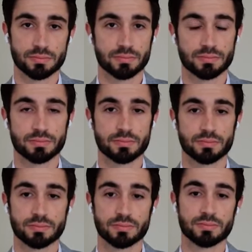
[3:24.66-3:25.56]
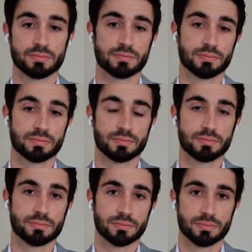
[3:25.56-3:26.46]

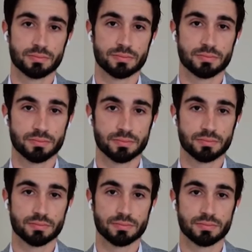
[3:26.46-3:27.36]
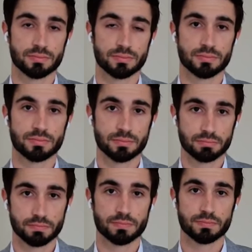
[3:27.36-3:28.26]

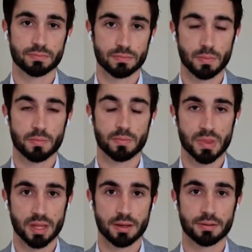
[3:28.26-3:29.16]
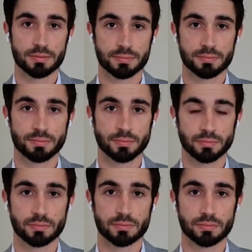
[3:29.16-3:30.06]

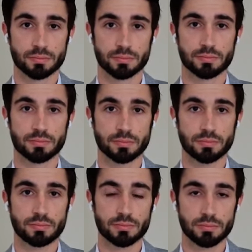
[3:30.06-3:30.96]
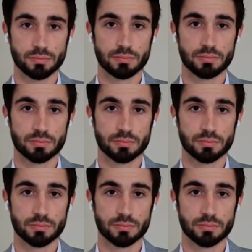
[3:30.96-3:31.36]
This person isn't speaking.